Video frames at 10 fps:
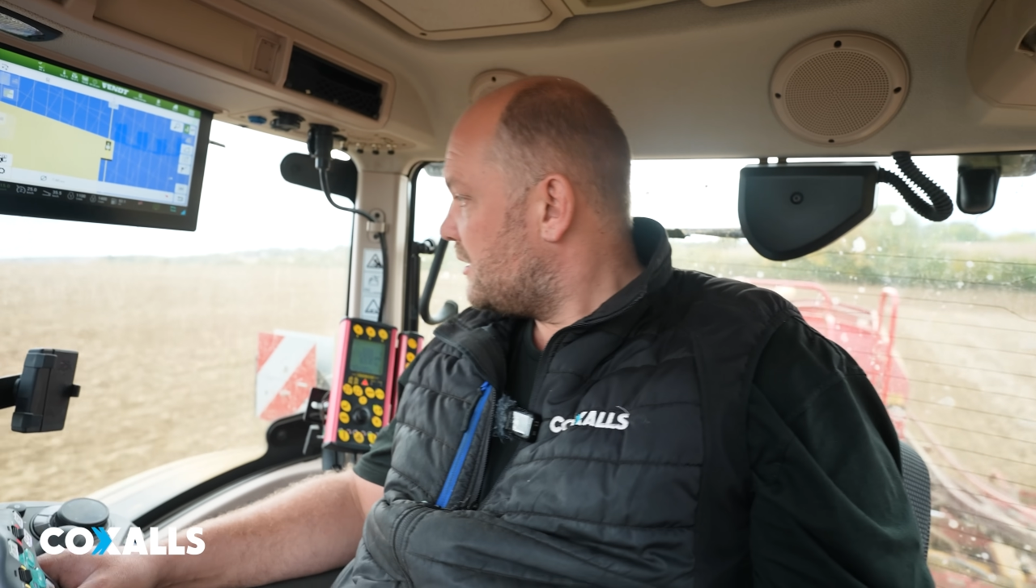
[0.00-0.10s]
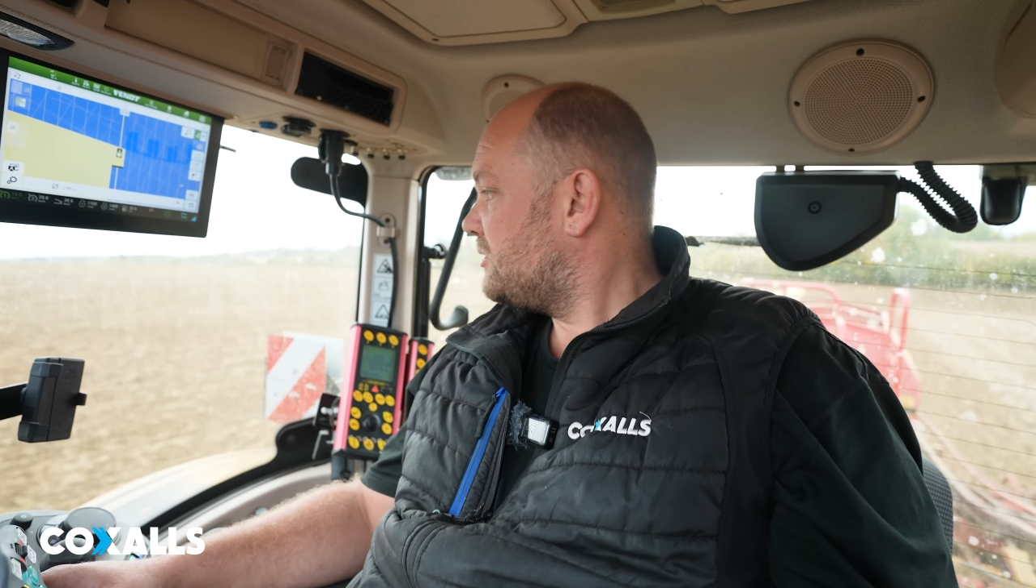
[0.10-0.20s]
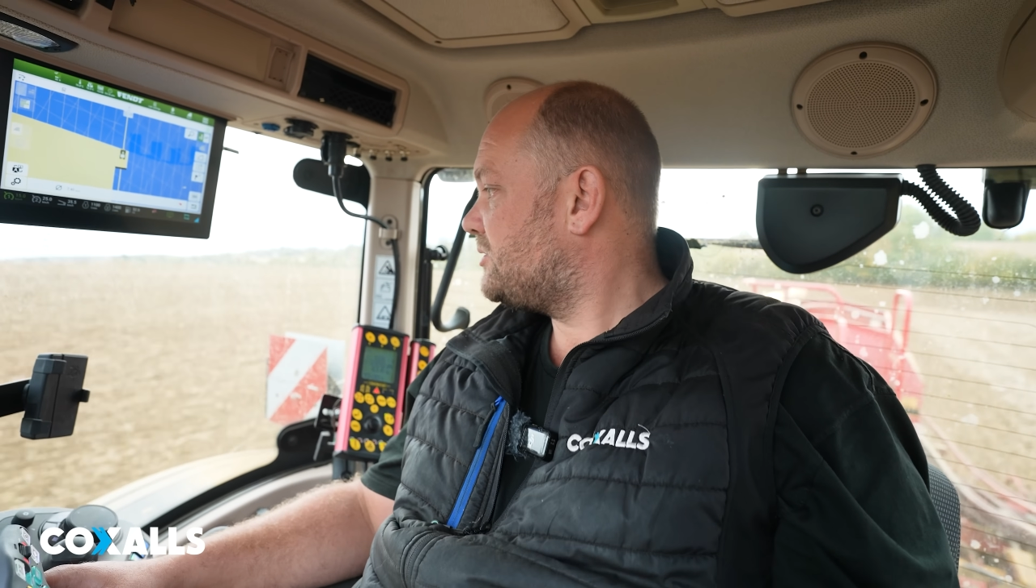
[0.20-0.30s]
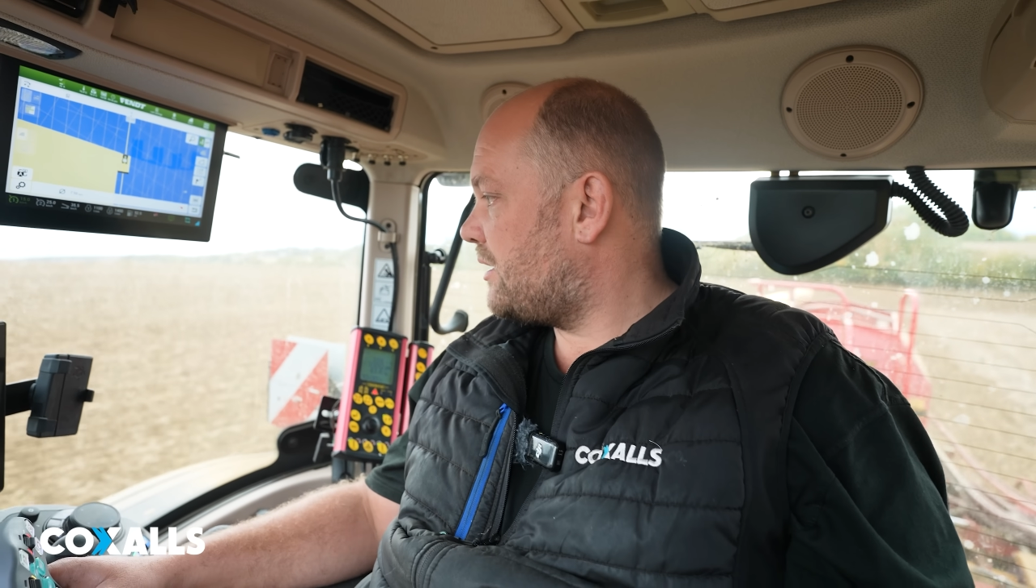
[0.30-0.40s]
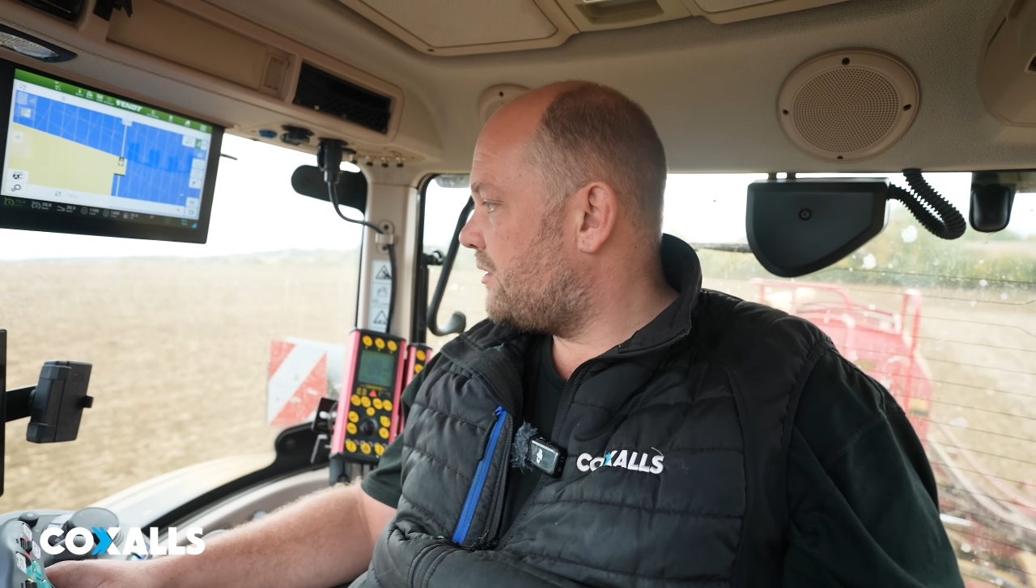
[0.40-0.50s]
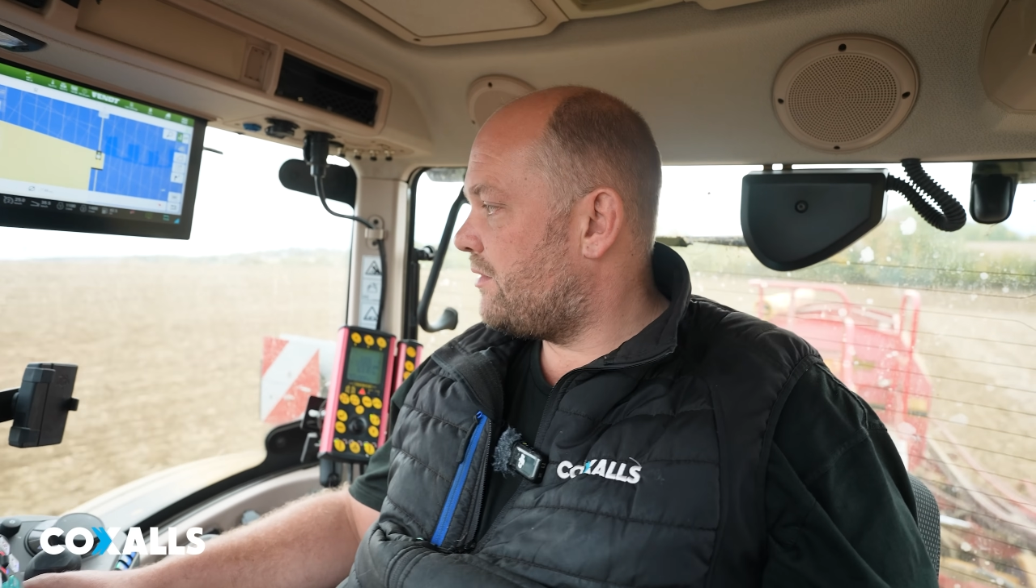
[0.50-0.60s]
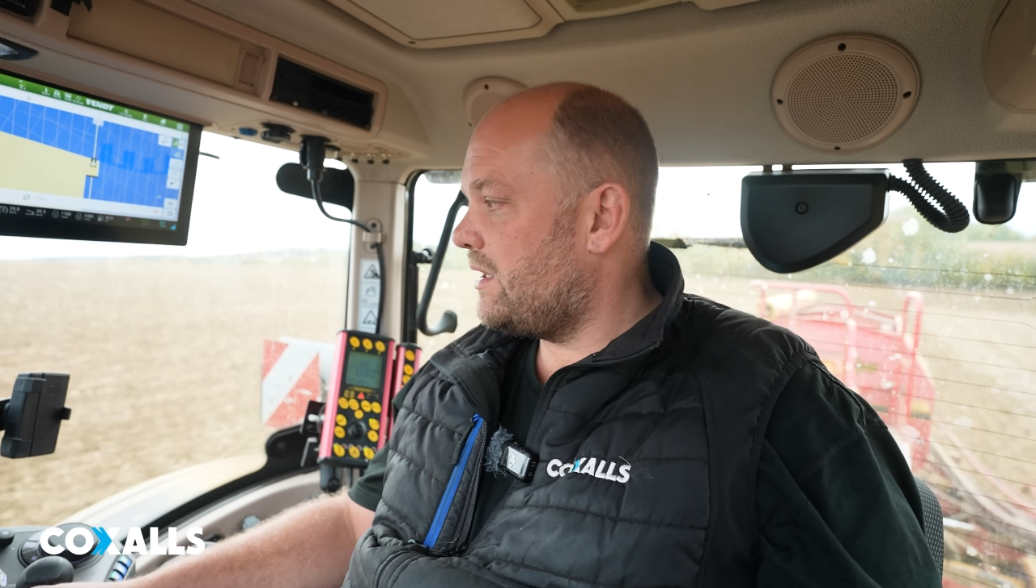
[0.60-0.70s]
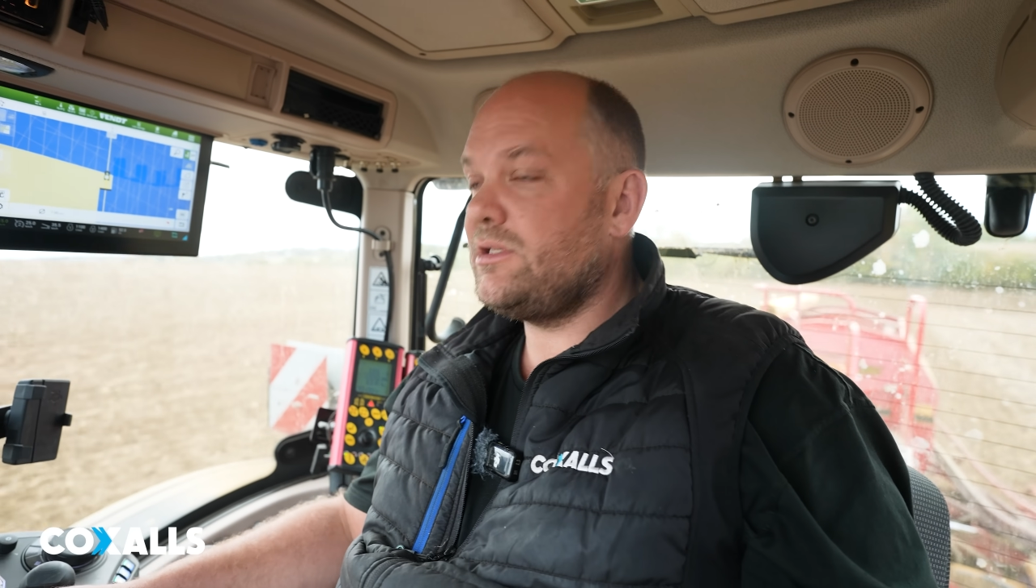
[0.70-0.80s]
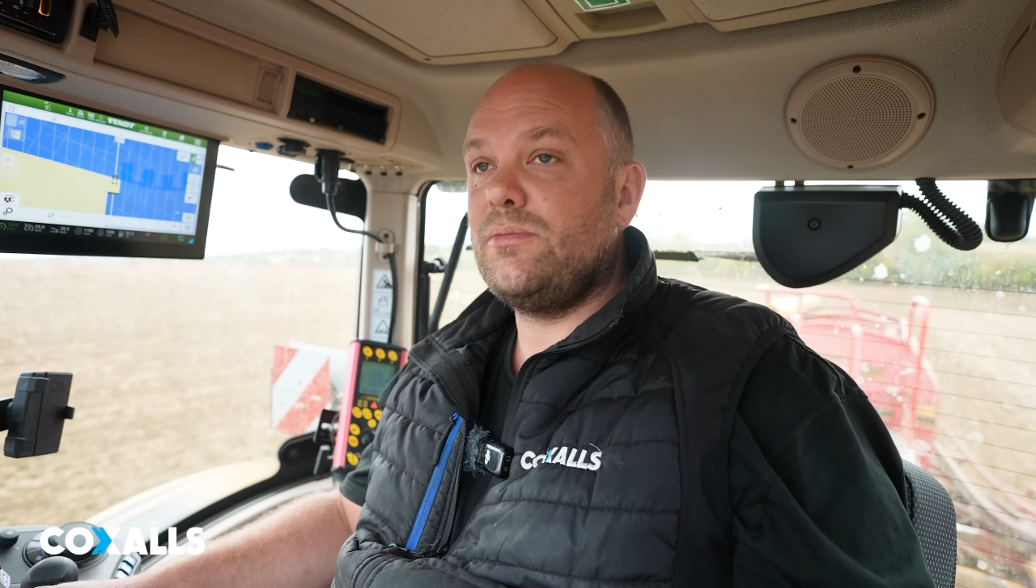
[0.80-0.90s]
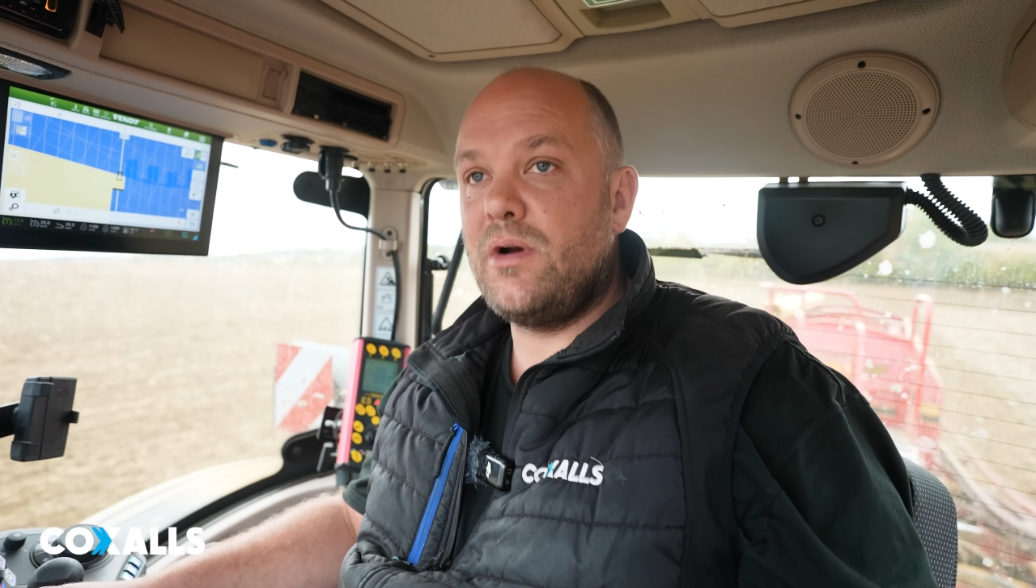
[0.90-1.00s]
So the
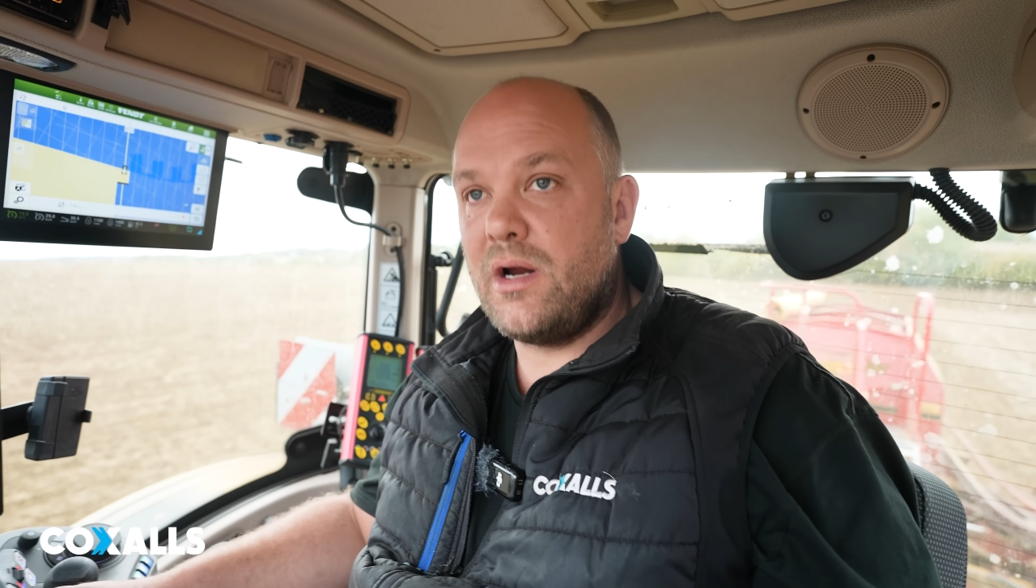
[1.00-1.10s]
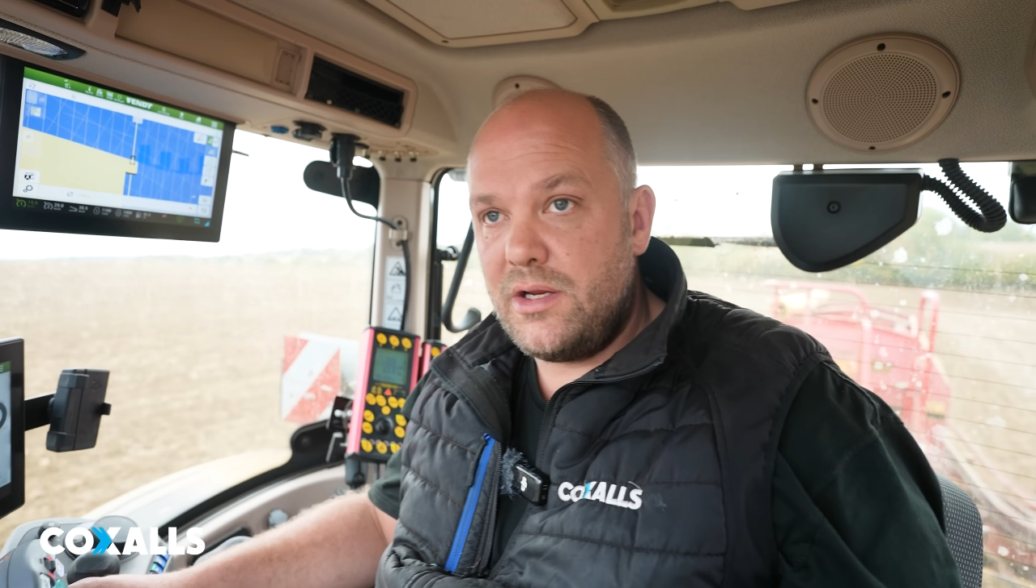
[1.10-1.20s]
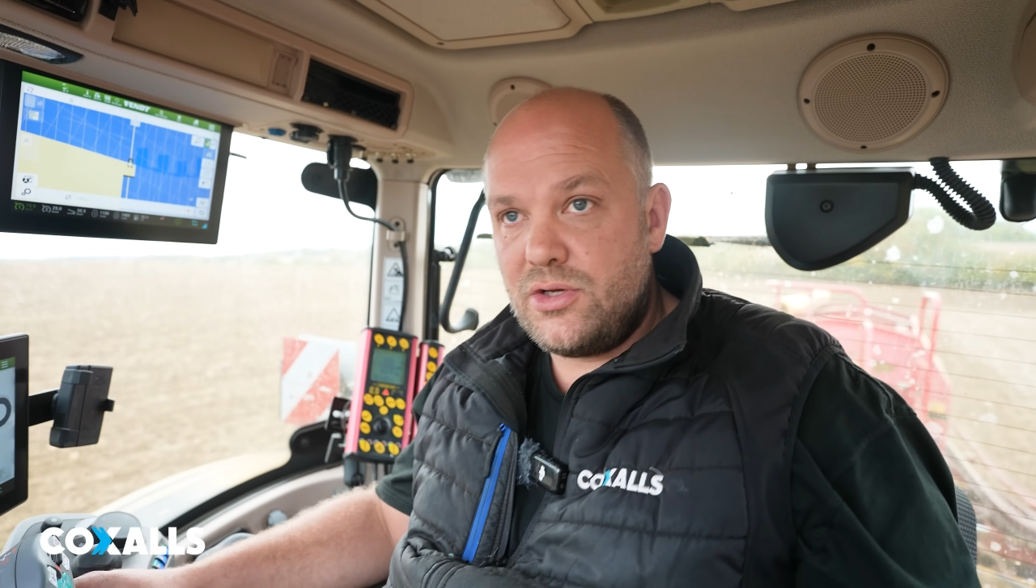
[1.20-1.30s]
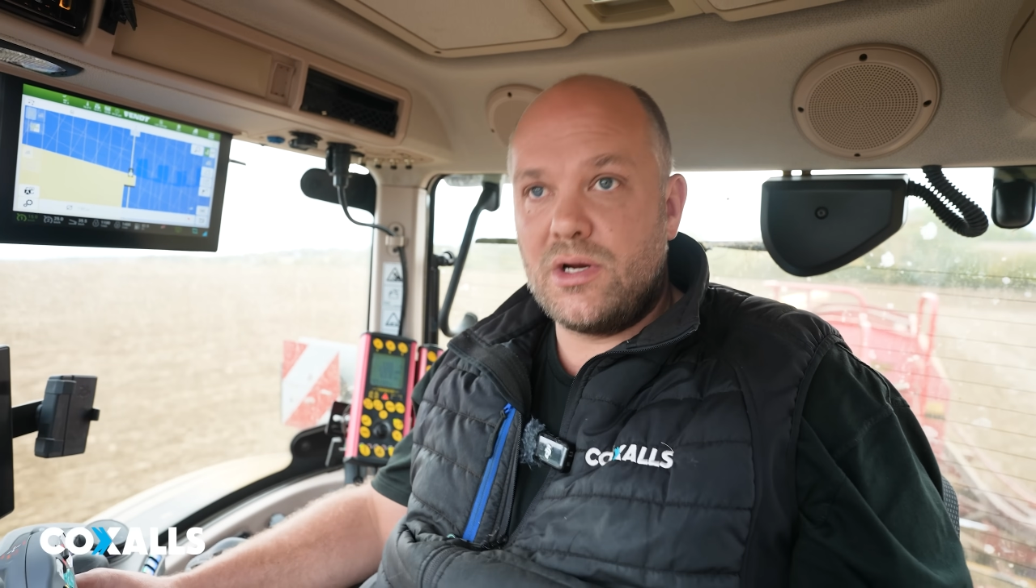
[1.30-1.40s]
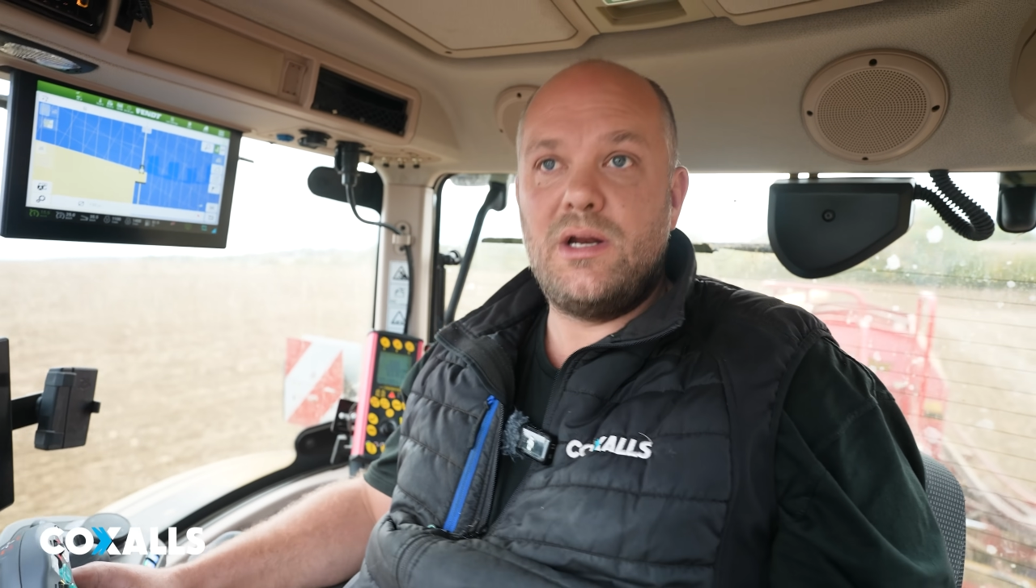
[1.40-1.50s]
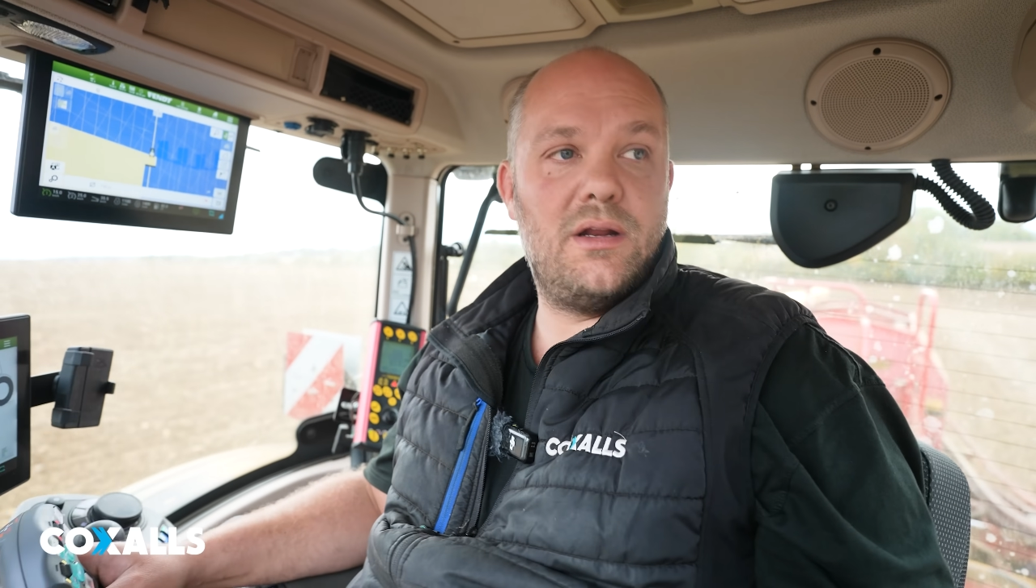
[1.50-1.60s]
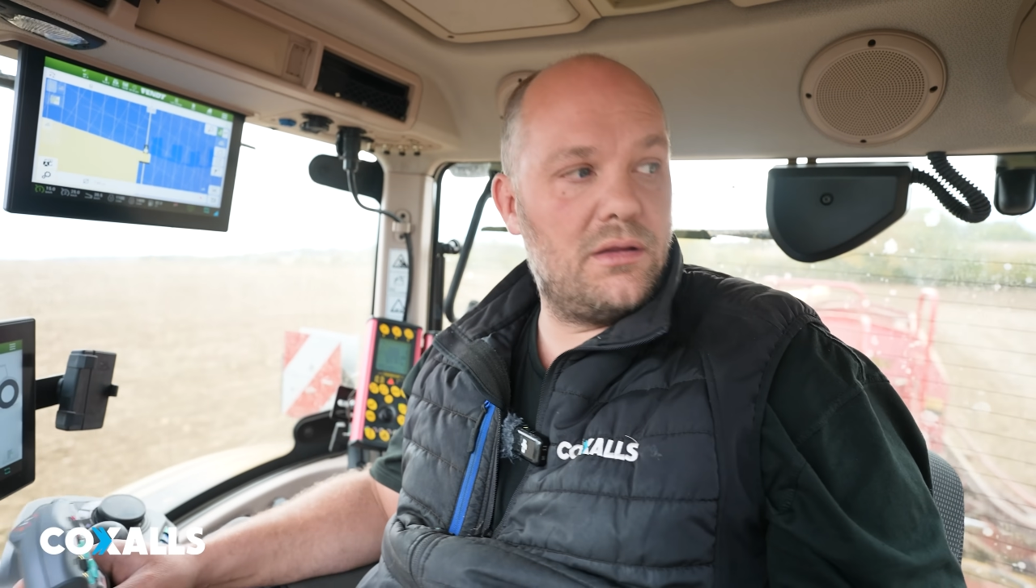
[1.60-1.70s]
reason we're only drilling